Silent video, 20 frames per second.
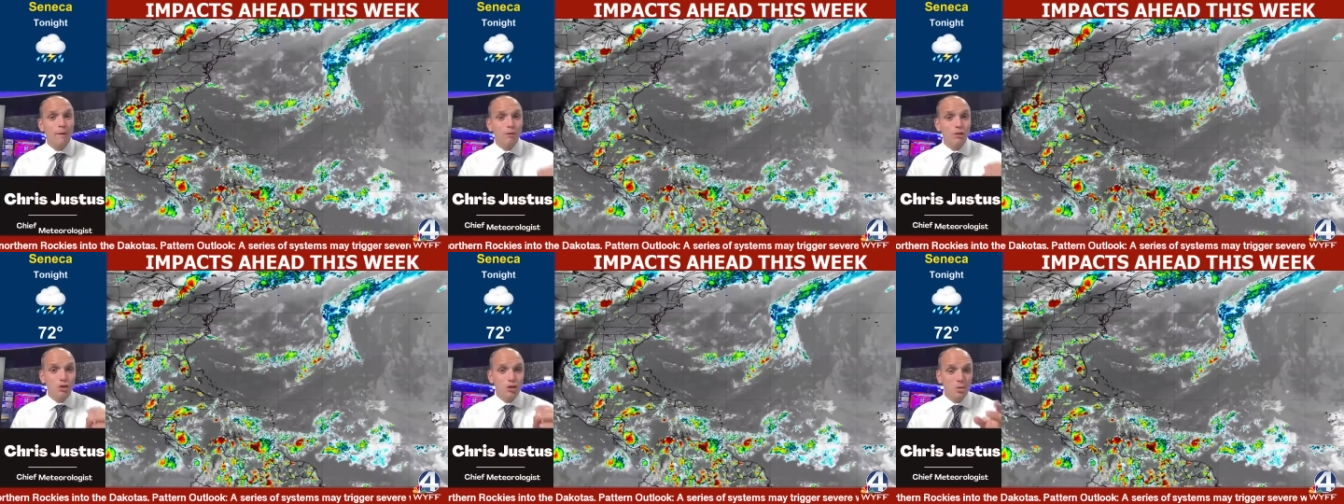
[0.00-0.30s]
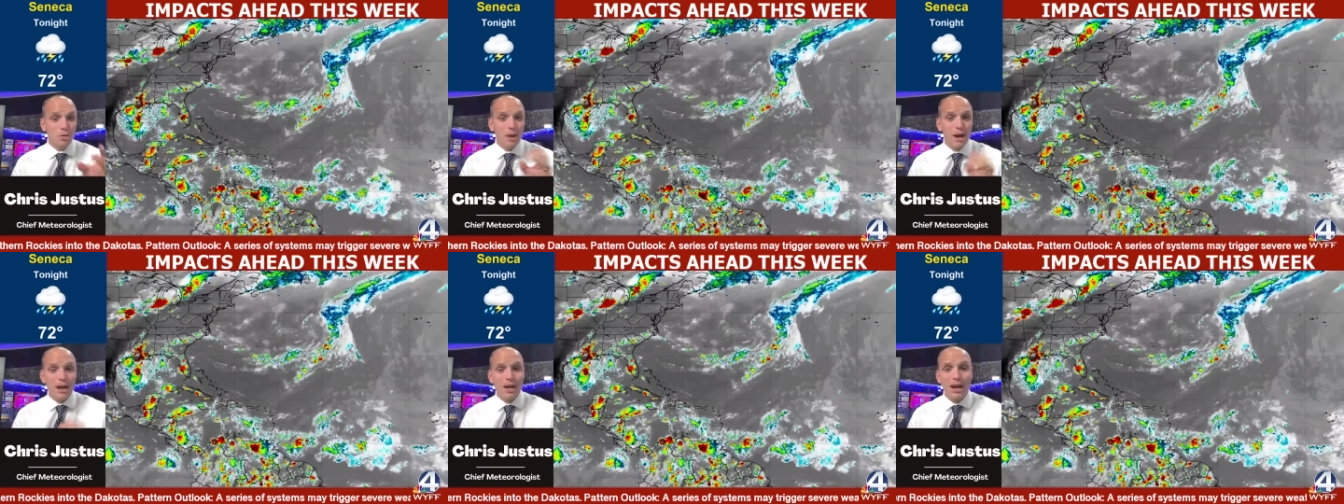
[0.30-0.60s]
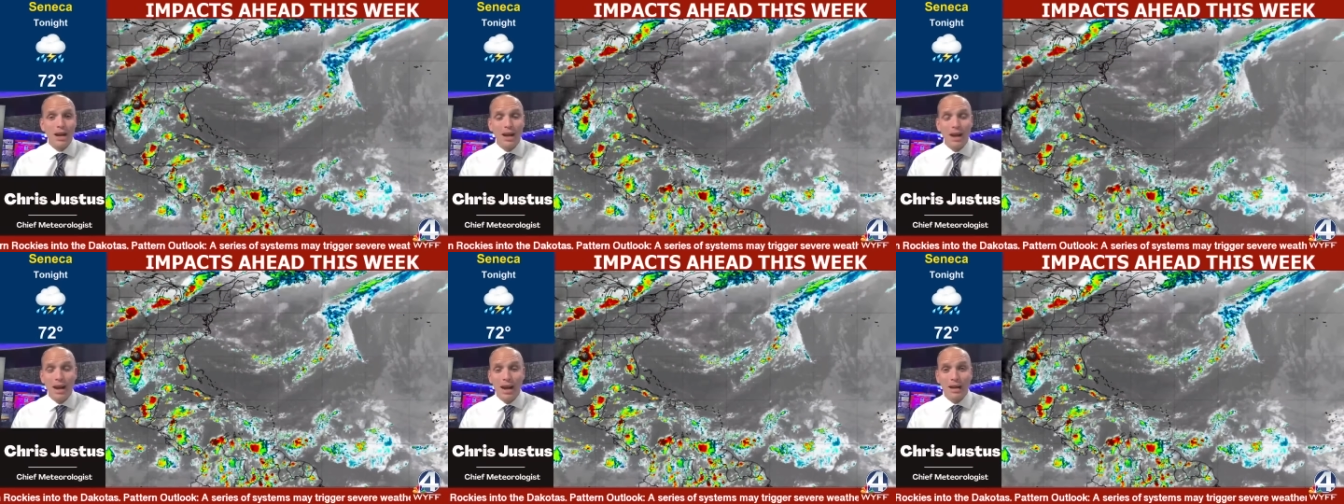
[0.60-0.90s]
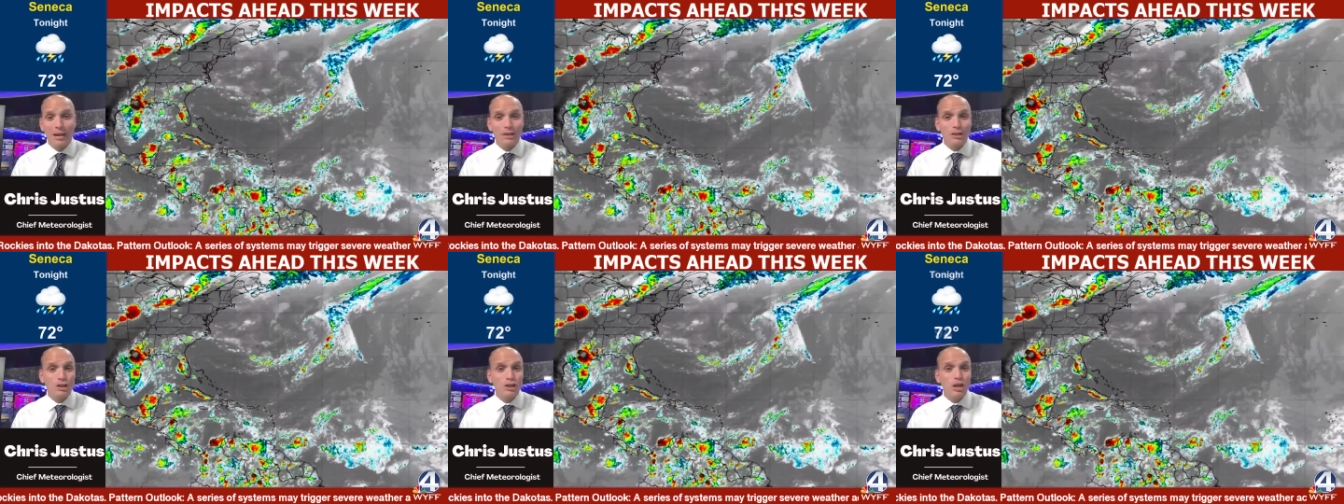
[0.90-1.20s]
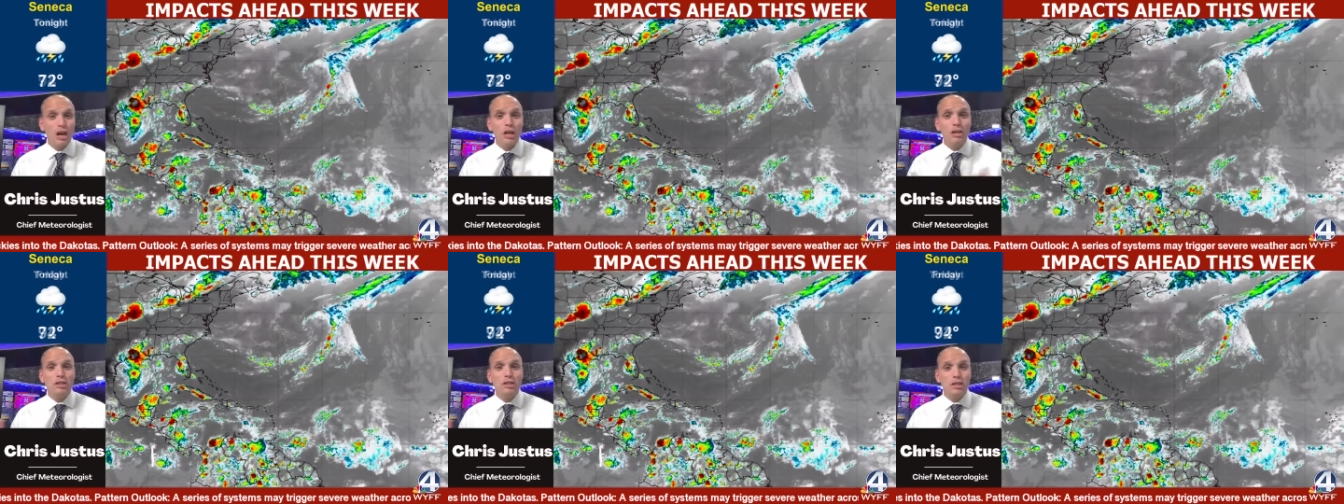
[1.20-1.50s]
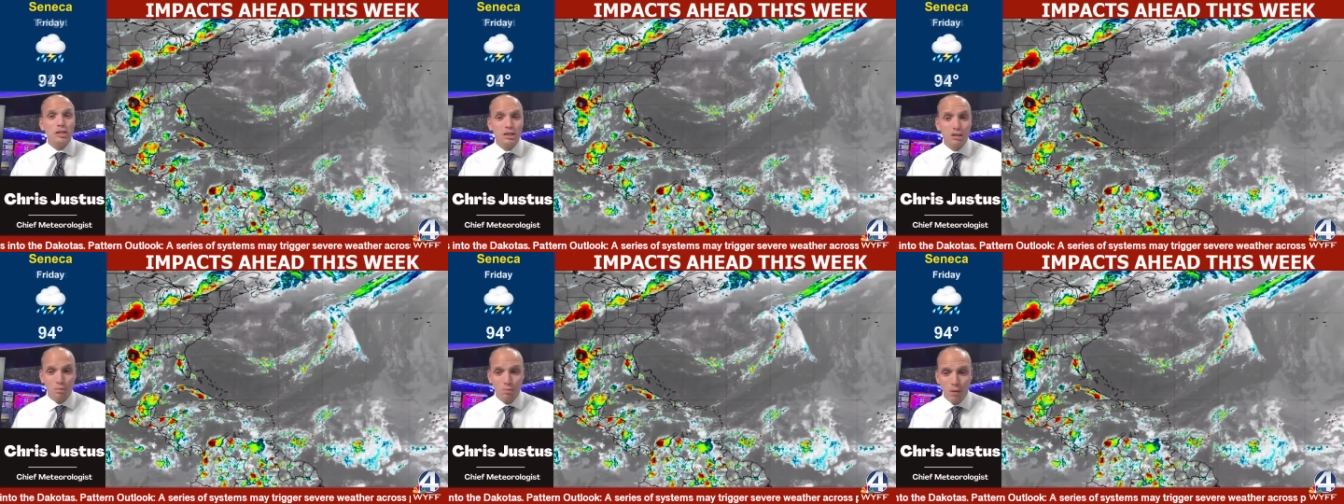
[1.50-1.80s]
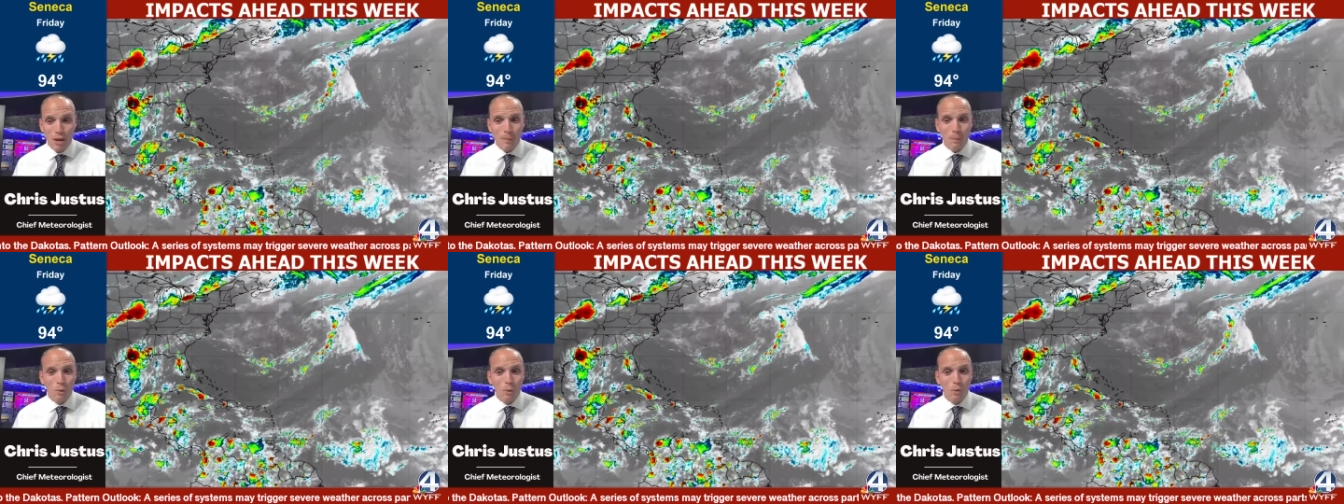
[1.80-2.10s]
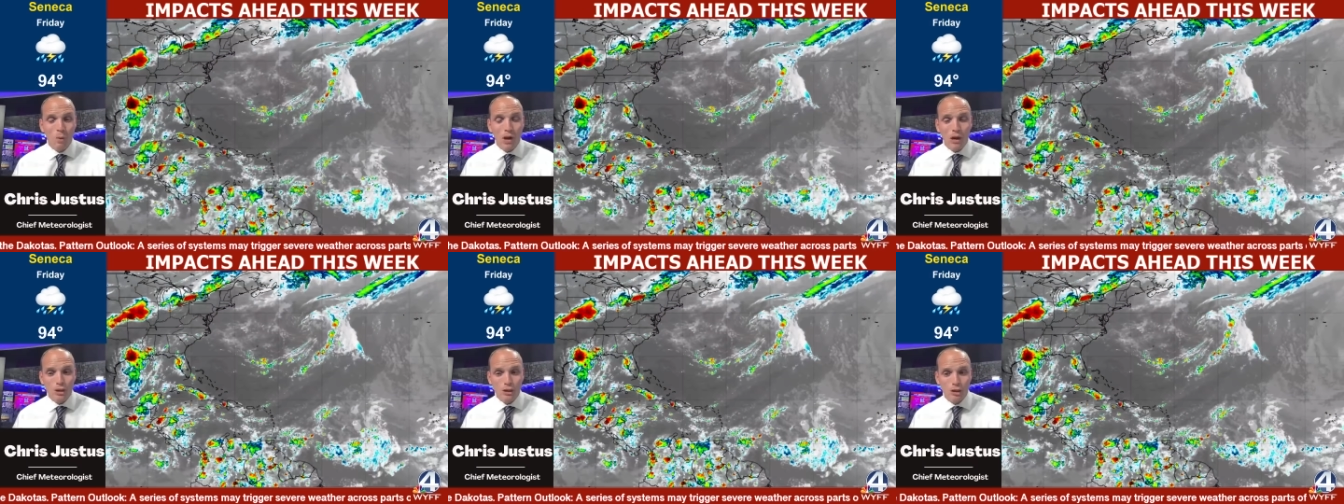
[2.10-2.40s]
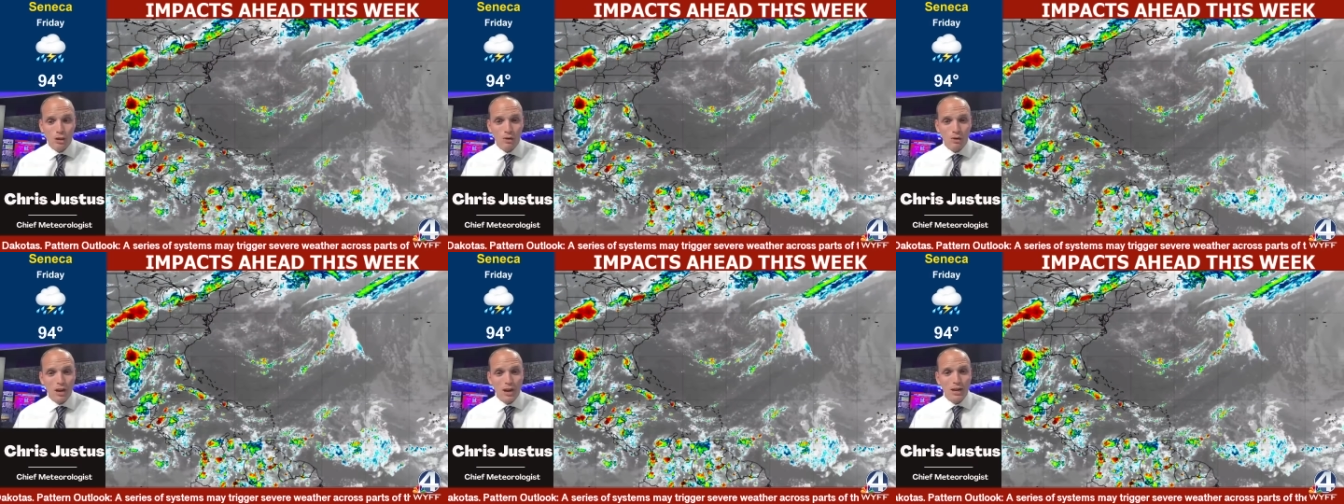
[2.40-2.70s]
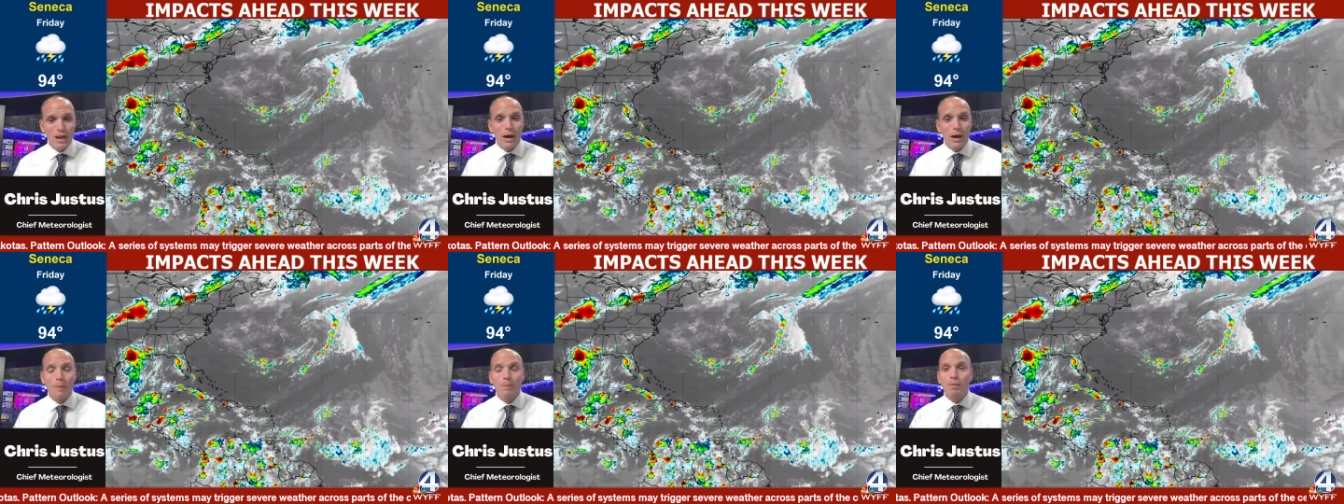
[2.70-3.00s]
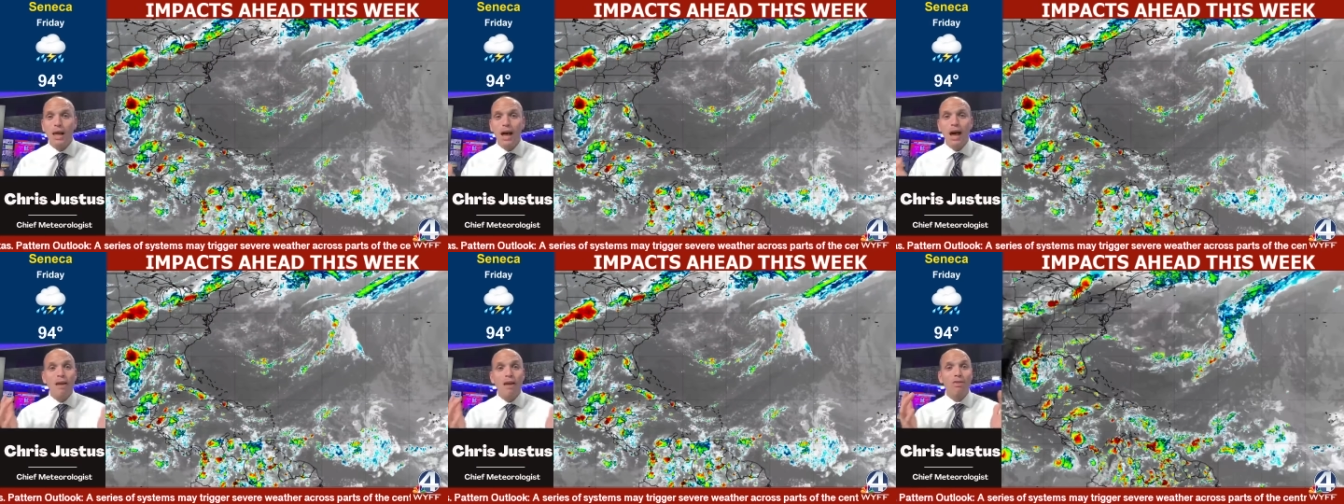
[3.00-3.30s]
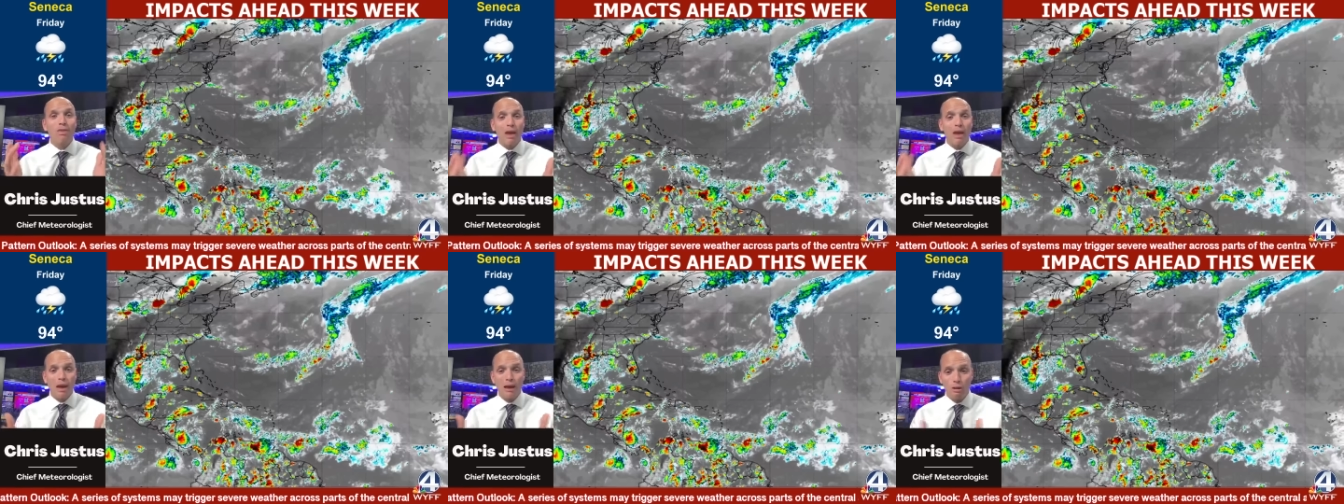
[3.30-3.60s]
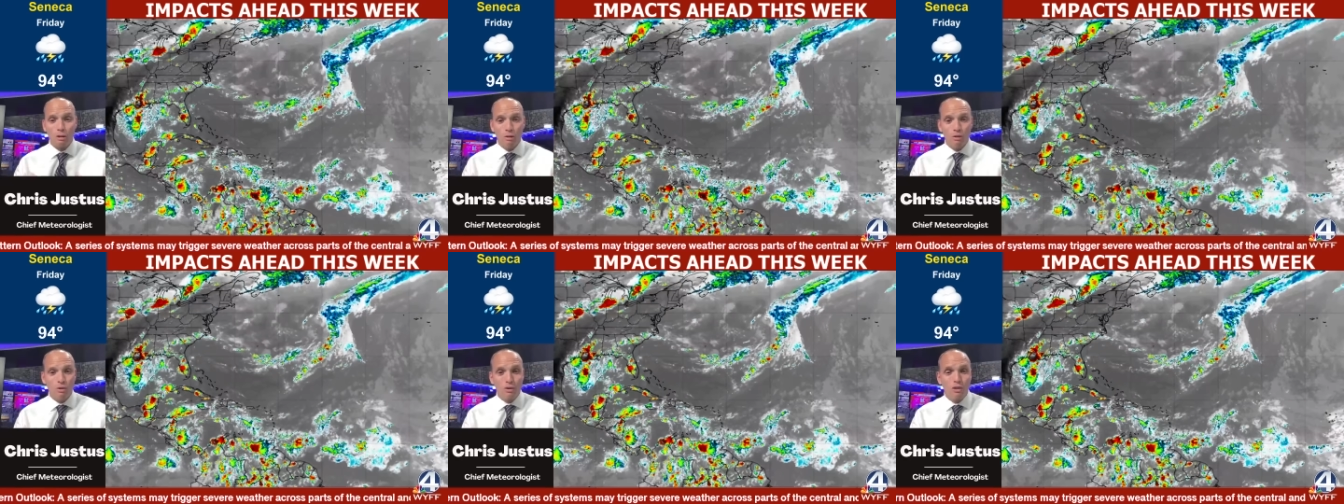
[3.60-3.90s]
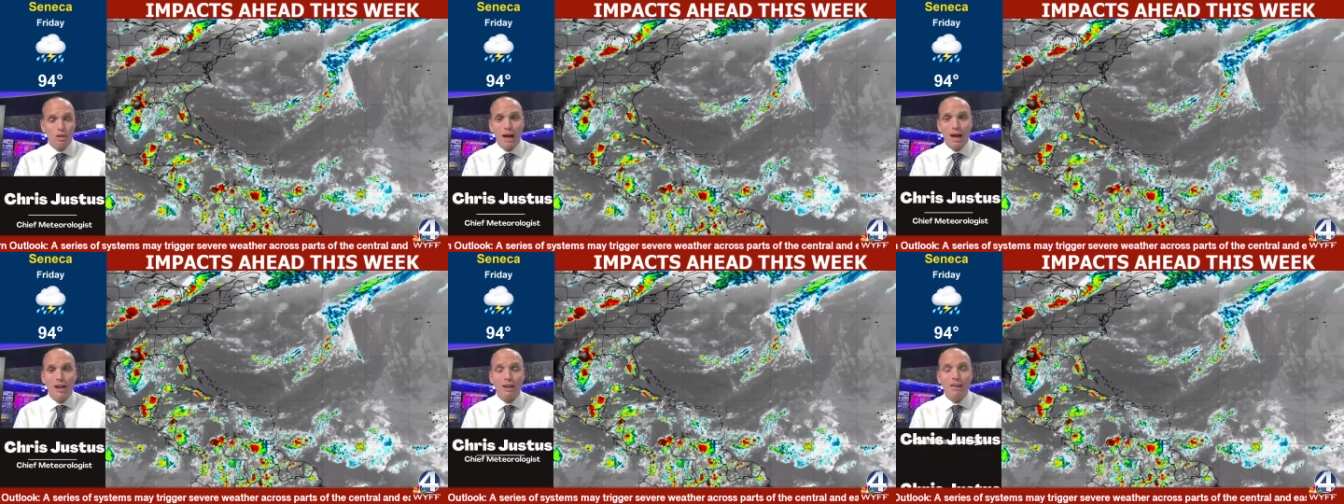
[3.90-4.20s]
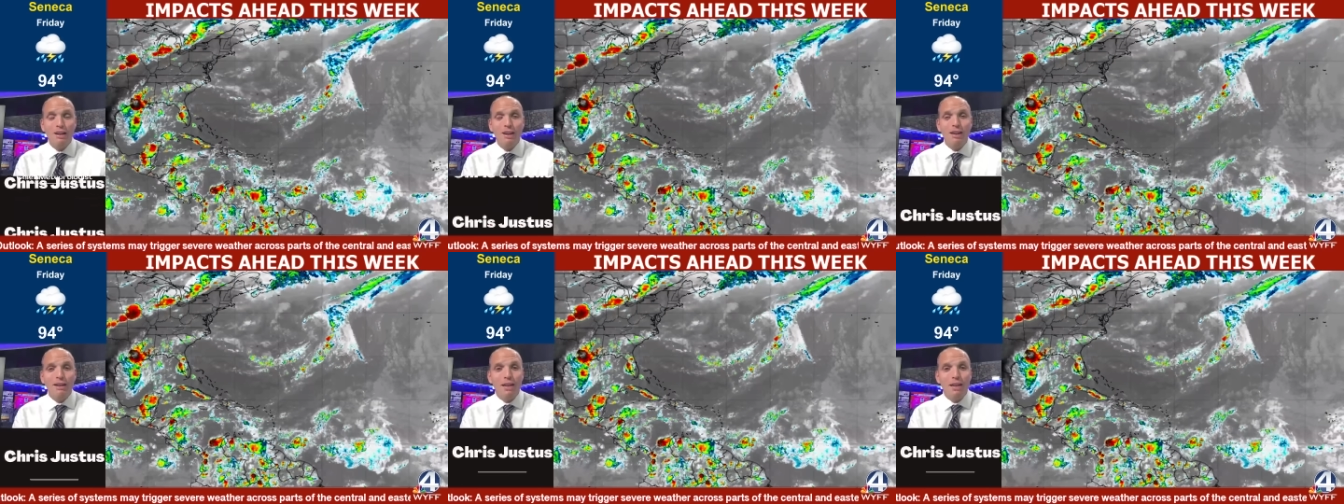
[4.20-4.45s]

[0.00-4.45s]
Jamaica had dozens of people watching right now. I thank you for that.